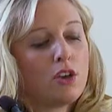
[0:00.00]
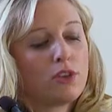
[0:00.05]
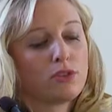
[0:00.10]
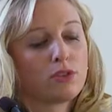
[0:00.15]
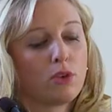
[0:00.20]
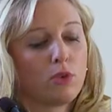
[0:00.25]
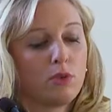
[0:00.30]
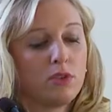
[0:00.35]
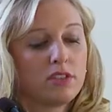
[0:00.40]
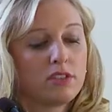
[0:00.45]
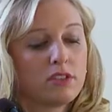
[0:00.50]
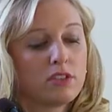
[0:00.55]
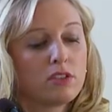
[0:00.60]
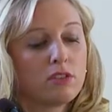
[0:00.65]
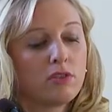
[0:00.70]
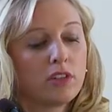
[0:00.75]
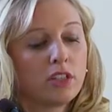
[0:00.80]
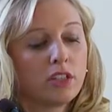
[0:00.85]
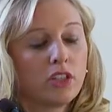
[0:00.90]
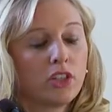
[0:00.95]
So this is a
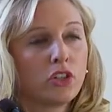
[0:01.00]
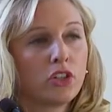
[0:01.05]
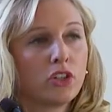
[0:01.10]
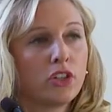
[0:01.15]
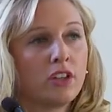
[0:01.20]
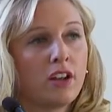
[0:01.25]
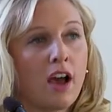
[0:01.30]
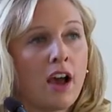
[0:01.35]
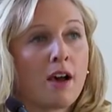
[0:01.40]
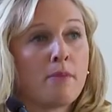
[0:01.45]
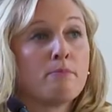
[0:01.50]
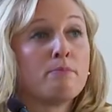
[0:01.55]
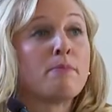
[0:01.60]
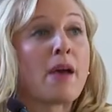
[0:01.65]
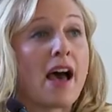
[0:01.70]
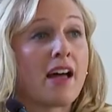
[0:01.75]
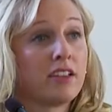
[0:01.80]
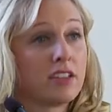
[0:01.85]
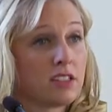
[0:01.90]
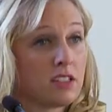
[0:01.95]
really good
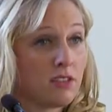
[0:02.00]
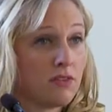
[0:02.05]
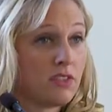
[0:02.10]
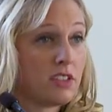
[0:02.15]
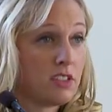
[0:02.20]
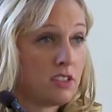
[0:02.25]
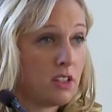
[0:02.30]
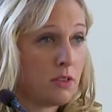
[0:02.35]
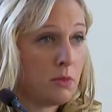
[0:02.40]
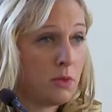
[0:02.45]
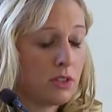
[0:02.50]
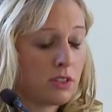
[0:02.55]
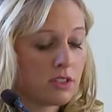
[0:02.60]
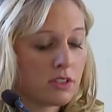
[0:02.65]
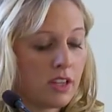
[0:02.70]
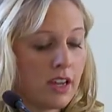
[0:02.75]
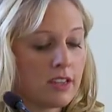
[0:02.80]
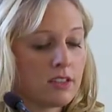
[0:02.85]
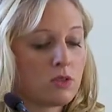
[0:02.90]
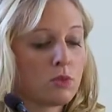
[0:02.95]
balance and vestibular
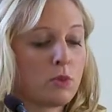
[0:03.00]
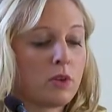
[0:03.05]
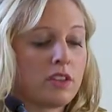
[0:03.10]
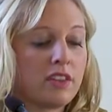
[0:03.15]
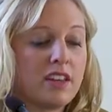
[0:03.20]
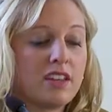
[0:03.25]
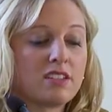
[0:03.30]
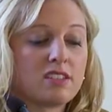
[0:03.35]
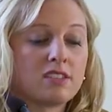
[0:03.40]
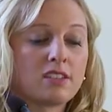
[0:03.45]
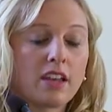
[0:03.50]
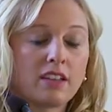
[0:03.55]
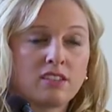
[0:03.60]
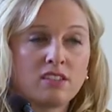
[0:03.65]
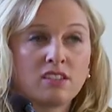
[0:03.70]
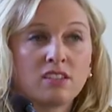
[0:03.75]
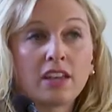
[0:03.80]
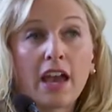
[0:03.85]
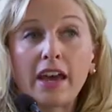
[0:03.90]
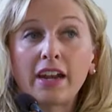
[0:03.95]
test where they assess
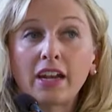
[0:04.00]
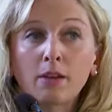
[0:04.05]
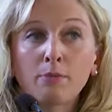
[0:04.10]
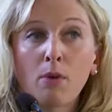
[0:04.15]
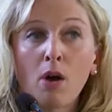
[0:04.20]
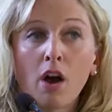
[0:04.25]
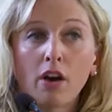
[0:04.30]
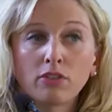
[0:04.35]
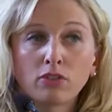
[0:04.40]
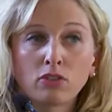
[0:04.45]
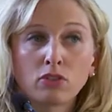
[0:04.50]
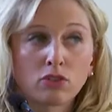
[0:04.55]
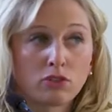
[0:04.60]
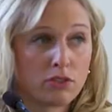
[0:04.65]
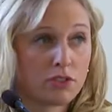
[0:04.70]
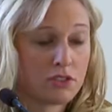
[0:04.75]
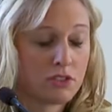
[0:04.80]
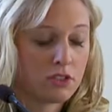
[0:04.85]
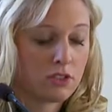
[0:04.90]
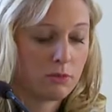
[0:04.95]
static
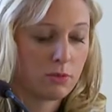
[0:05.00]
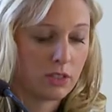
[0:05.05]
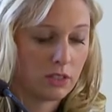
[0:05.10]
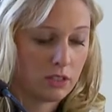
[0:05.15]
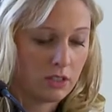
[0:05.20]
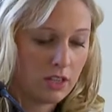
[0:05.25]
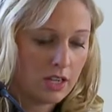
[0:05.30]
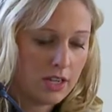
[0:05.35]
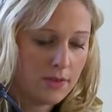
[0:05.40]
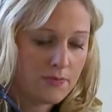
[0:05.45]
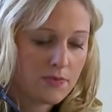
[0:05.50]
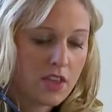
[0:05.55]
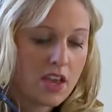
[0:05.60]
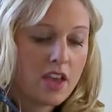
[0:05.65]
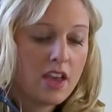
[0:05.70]
postural stability.